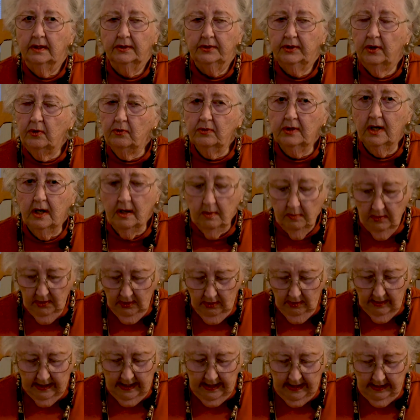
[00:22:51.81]
don't come
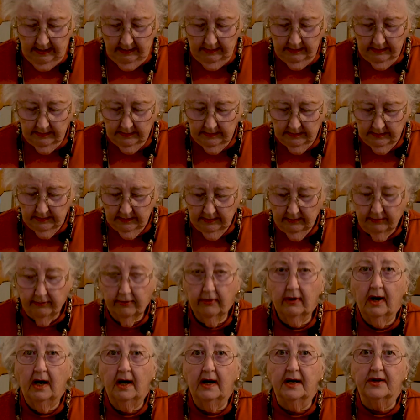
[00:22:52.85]
looking
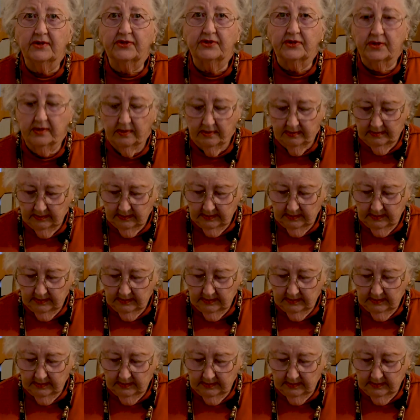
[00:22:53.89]
for us.